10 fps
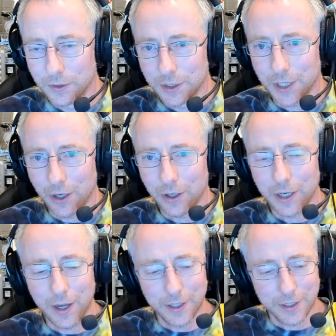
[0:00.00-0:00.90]
Saturday
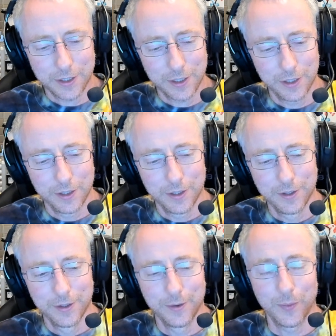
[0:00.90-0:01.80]
night
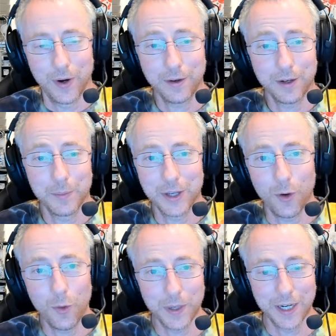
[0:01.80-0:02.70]
where I'm going to be
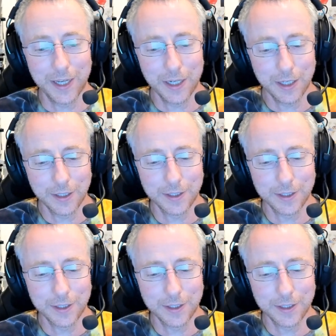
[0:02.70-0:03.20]
opening